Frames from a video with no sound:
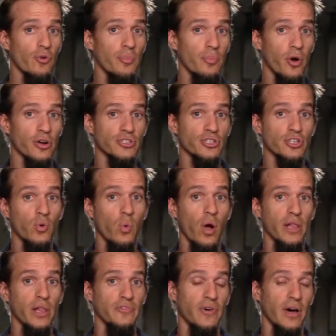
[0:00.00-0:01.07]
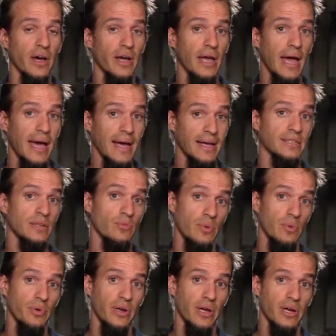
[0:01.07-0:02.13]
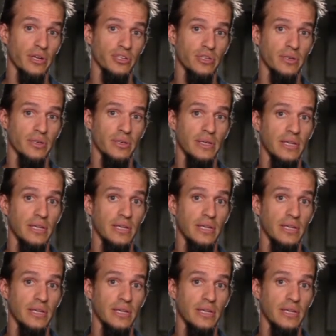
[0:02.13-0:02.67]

a part to qualify as a reproduction,